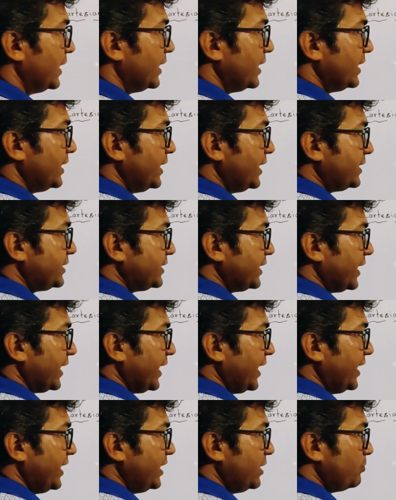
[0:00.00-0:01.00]
Let
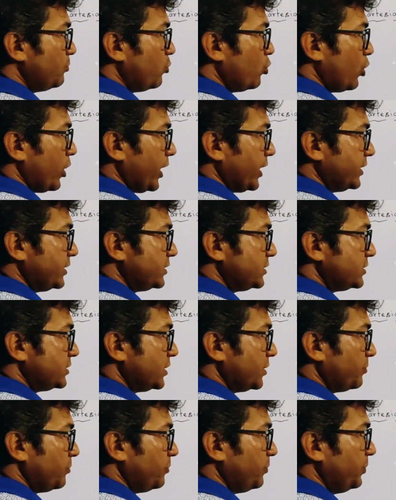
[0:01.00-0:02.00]
any point
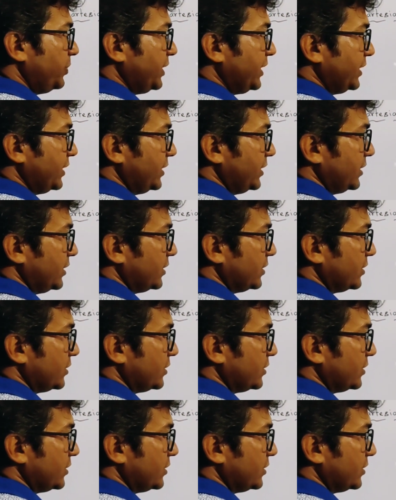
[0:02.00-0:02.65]
P